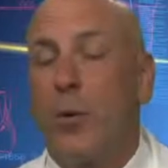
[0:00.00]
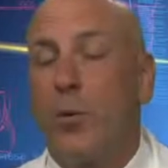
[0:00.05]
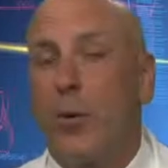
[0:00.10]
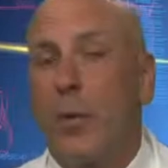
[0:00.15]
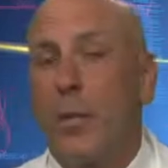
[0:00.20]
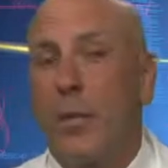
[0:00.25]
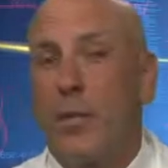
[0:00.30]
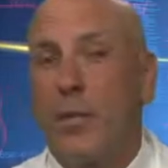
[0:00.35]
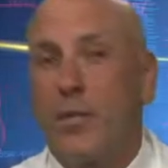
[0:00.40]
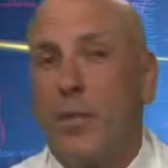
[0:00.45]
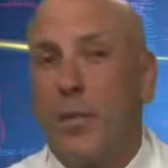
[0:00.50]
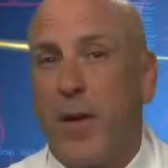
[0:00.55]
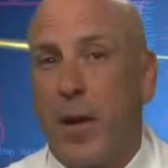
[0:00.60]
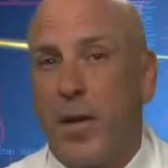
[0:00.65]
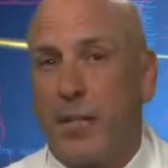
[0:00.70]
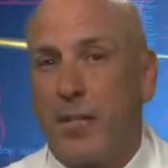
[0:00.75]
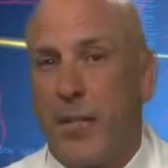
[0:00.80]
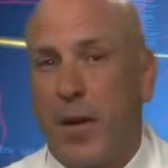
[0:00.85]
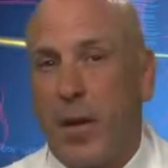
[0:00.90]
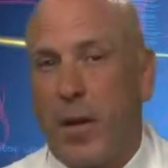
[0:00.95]
get rid of these
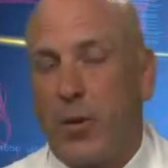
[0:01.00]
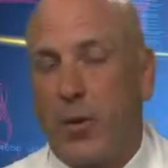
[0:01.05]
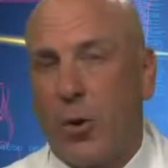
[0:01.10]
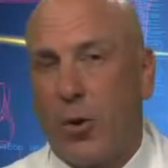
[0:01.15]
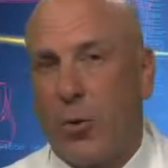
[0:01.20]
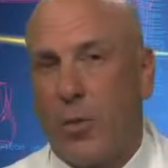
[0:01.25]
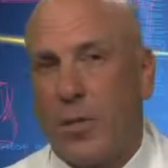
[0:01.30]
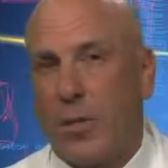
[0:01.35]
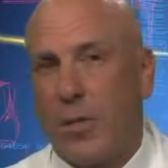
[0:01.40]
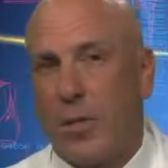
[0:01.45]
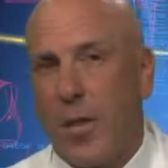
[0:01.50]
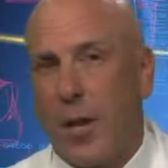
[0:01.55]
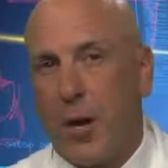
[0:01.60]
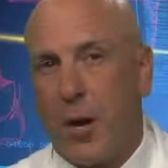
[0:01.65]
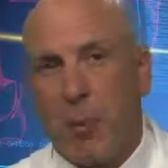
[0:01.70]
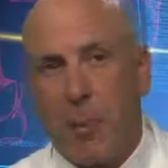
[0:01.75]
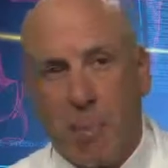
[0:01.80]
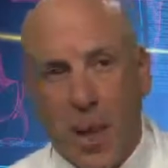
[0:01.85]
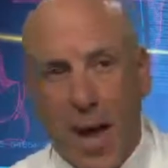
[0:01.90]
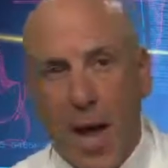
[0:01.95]
phosphate groups that
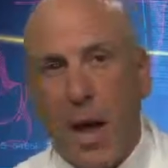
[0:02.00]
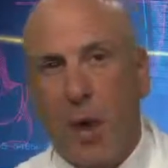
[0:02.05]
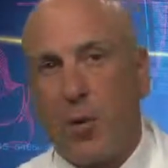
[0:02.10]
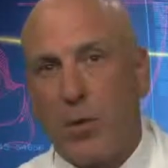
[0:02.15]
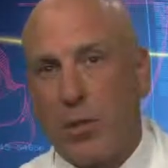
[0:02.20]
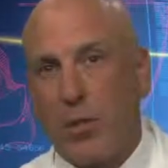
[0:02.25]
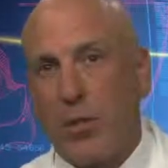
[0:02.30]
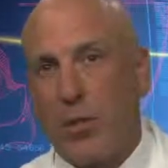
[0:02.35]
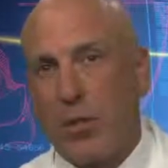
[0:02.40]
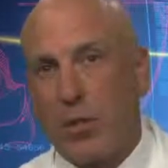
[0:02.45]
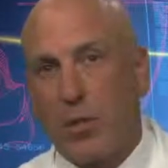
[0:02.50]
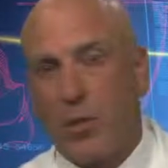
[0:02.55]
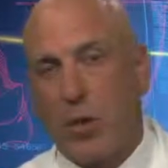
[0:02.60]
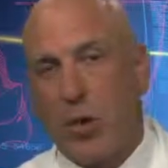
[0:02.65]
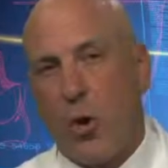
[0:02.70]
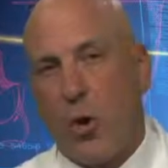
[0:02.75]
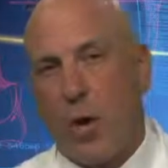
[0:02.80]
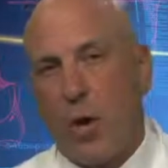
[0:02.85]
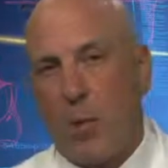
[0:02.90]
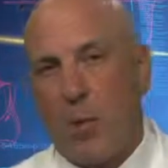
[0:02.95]
are bound to the
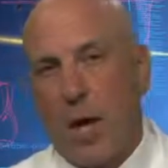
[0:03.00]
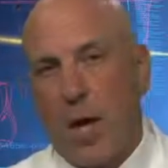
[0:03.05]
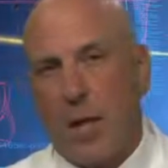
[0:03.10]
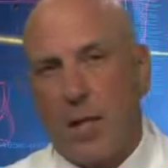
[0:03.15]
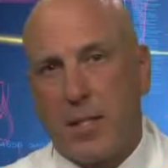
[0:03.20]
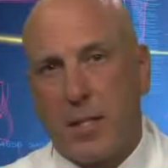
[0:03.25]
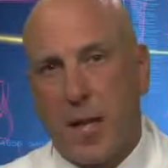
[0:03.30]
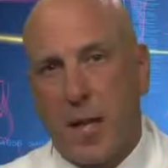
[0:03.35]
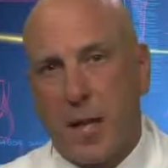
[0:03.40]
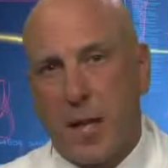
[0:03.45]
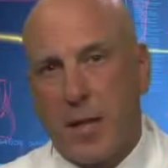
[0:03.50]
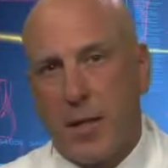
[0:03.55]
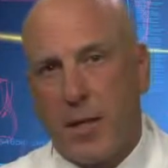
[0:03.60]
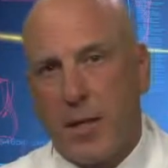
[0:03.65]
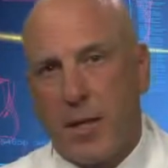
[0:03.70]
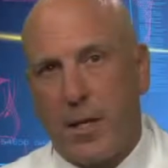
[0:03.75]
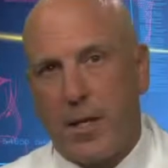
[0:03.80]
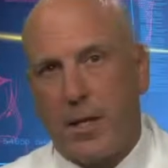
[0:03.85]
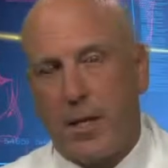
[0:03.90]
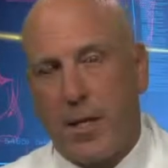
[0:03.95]
zirconium oxide on
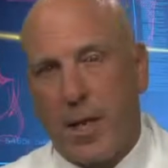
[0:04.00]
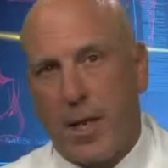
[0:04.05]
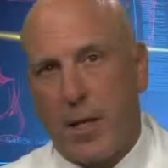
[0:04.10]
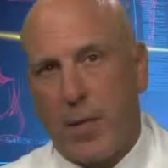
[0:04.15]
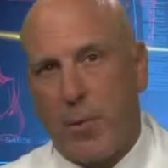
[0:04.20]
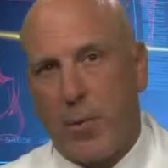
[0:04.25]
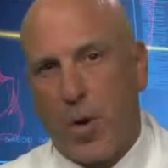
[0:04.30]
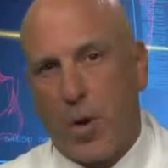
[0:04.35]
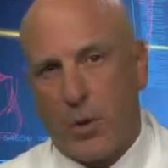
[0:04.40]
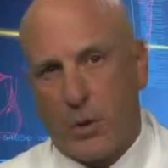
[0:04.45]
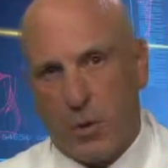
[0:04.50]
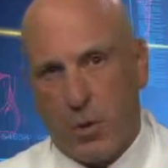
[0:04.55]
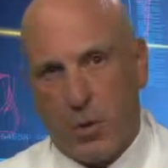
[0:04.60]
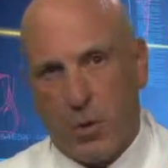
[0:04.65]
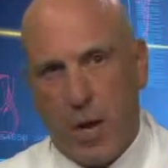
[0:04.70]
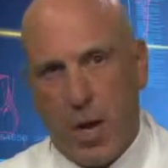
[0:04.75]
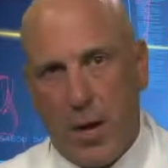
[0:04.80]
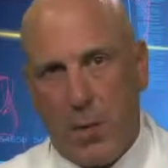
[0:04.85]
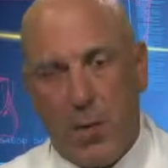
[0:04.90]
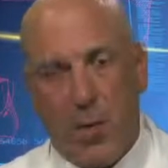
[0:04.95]
the inside of the BruxZir
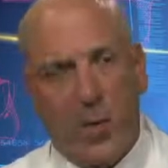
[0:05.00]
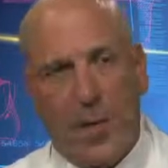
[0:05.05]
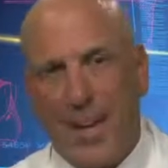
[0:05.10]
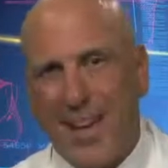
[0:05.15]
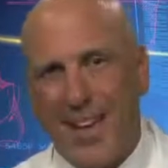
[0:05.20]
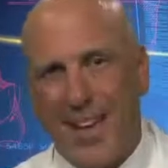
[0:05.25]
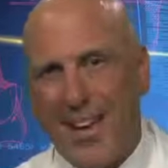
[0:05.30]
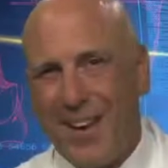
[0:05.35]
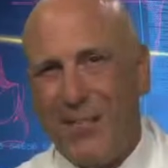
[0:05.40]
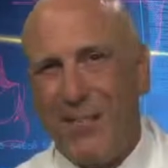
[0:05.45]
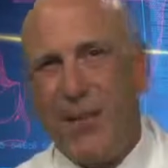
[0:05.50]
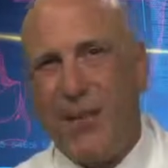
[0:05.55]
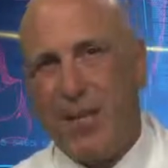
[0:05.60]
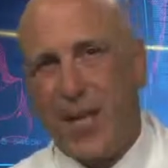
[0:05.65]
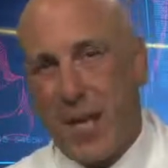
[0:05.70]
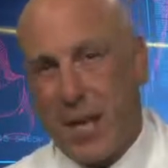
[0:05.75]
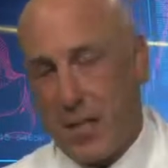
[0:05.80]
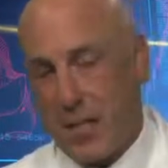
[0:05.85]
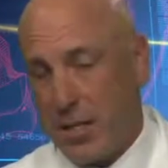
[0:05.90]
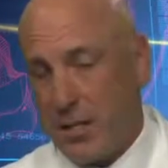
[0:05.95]
crown? Well, not every
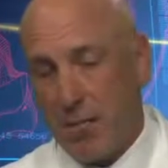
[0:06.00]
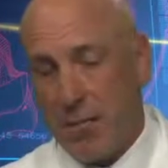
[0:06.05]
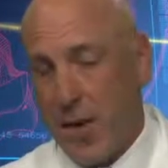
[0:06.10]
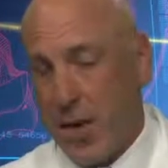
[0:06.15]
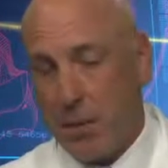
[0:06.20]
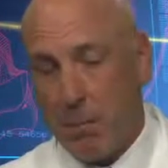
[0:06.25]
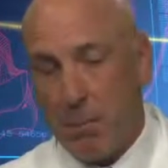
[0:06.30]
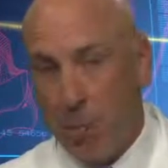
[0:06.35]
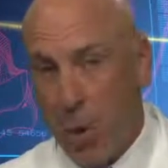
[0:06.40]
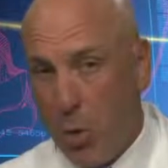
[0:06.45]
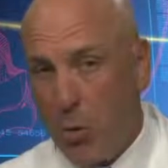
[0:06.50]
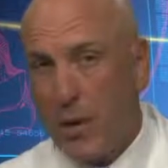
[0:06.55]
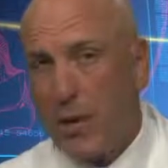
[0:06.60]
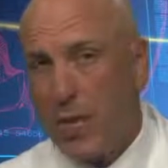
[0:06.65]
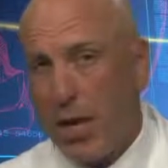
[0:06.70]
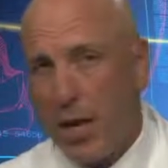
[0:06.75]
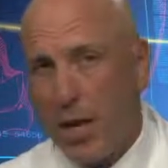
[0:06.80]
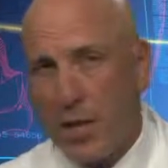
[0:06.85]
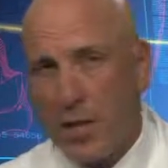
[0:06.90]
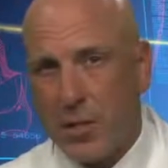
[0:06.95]
dentist, in fact, most
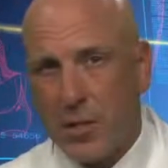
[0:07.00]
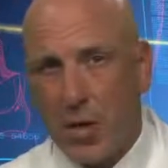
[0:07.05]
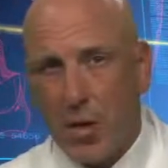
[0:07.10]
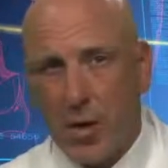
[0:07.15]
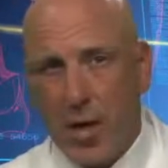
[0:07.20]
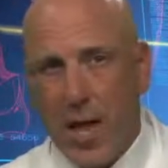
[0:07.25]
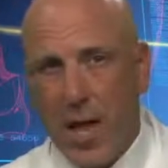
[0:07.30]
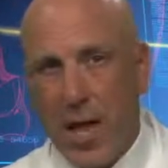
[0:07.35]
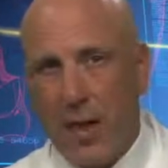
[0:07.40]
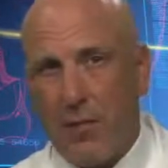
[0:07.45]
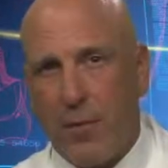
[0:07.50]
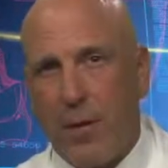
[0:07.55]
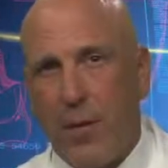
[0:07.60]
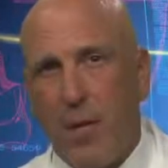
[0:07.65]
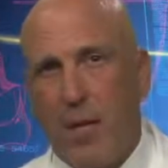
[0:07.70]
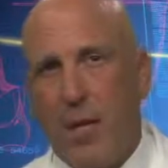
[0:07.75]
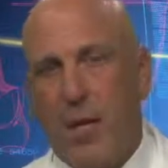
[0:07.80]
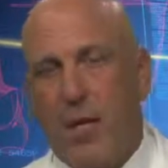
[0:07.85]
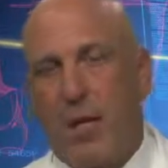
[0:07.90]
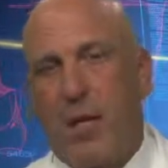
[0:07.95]
dentists don't have
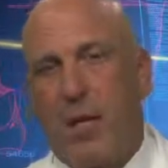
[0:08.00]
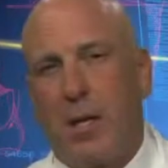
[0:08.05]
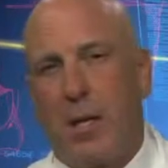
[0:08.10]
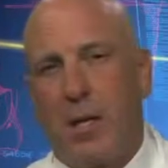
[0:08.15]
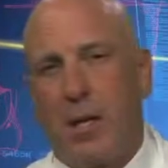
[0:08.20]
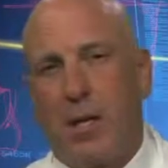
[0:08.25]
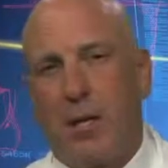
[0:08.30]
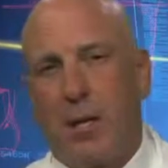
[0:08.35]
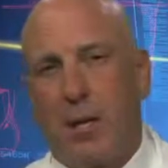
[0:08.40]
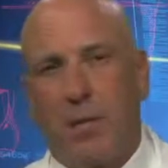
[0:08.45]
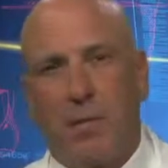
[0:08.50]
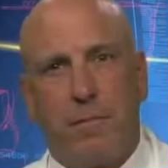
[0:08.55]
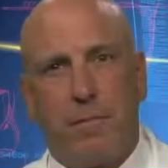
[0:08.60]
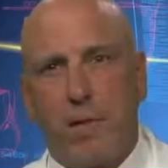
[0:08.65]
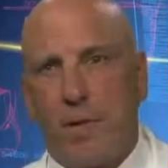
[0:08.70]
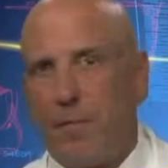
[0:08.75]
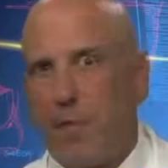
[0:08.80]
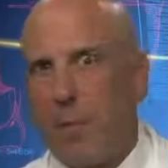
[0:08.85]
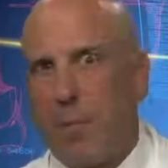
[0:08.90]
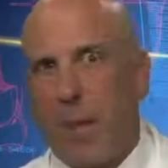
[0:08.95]
a
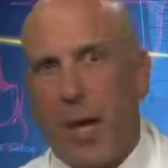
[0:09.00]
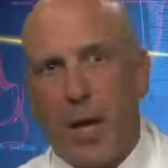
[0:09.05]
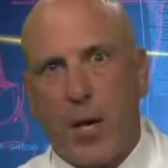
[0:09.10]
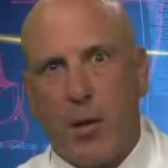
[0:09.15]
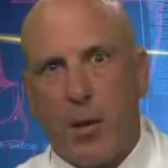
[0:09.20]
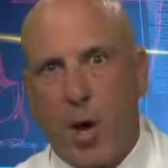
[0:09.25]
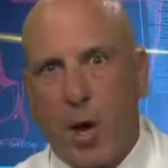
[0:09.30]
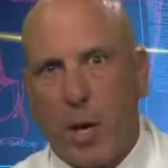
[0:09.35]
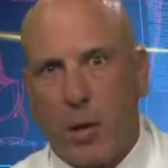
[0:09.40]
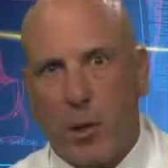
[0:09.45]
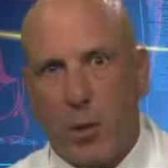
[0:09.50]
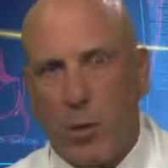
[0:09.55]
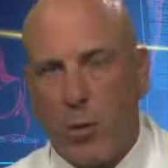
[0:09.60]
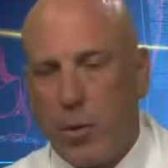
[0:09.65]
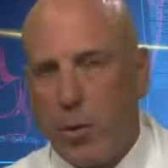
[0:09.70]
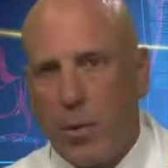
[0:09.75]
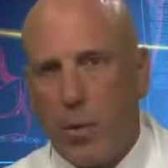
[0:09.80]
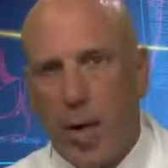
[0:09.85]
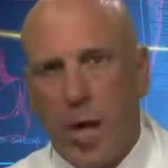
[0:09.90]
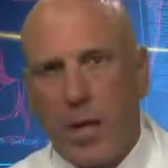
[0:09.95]
50 micron
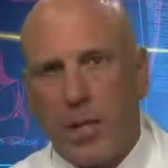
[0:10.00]
aluminum